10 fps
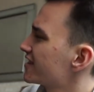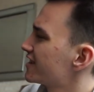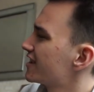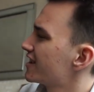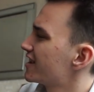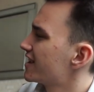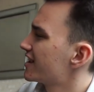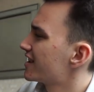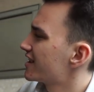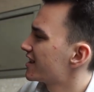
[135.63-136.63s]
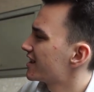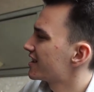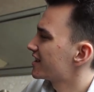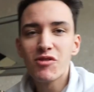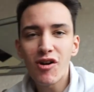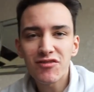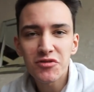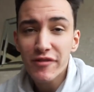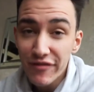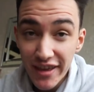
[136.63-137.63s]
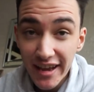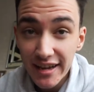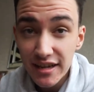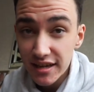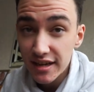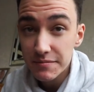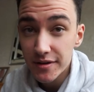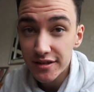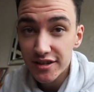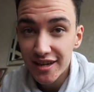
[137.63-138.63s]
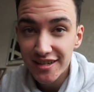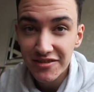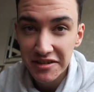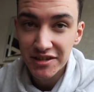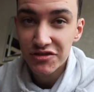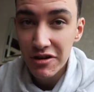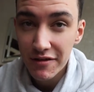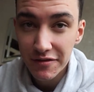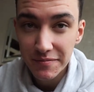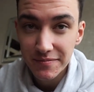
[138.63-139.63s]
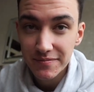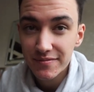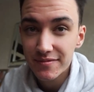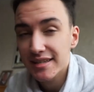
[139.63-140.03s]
No, it's a thing. We're off to a thing in Manchester. It's, it's a an exhibition.